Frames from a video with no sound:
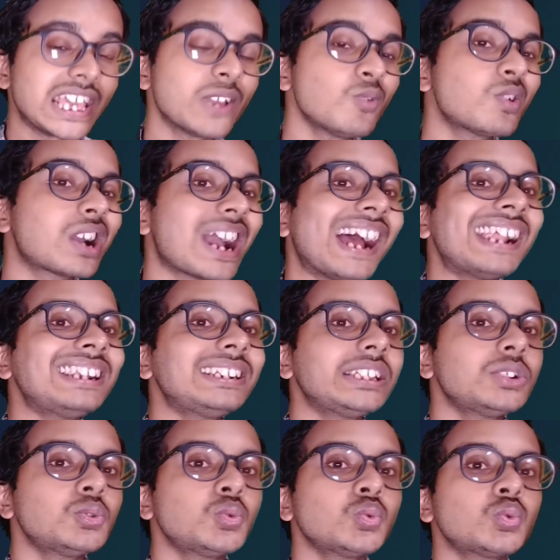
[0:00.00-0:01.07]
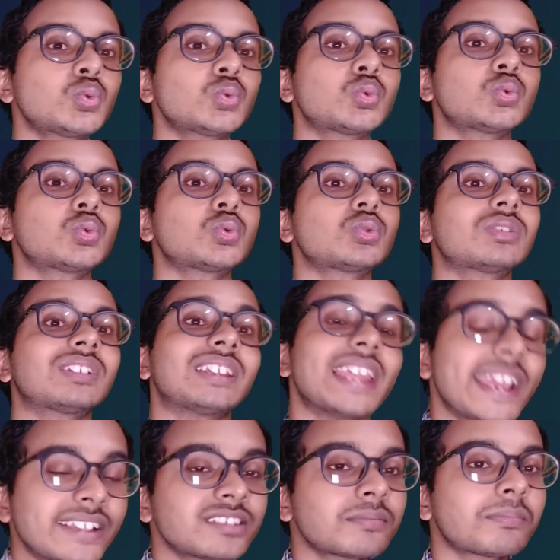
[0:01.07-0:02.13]
You can't use
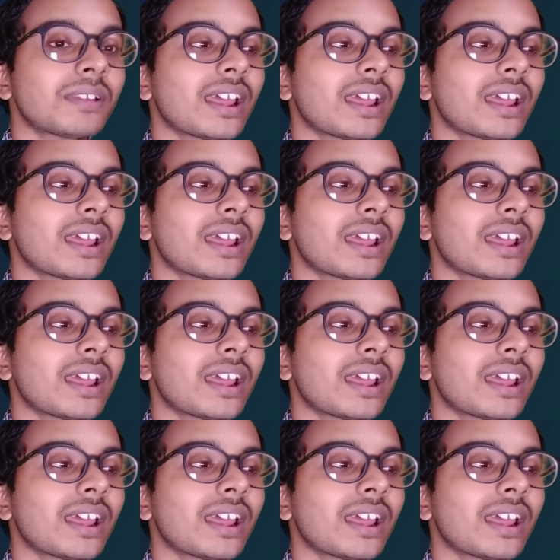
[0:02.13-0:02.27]
next